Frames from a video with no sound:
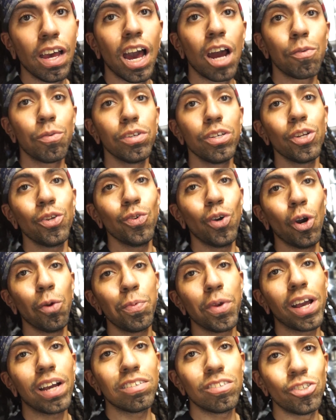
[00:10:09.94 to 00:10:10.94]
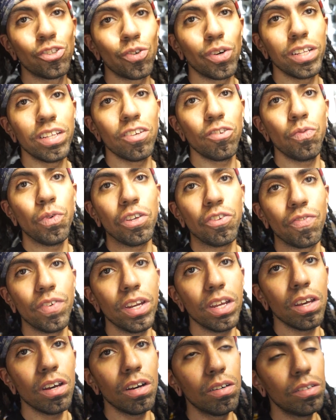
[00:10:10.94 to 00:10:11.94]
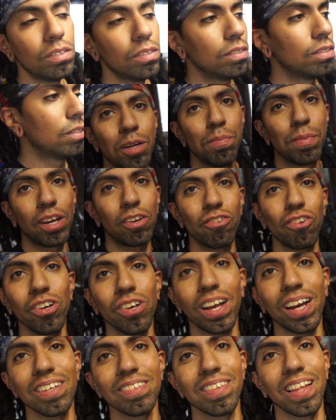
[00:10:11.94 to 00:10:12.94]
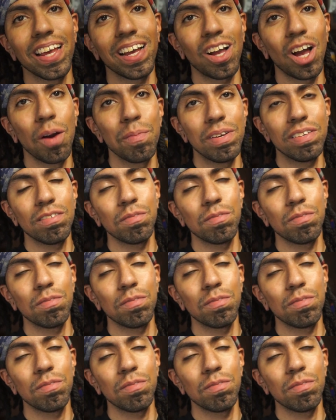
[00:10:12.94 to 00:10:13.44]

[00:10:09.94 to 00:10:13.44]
I really do hope you guys enjoyed this week's video. Make sure you guys like, comment,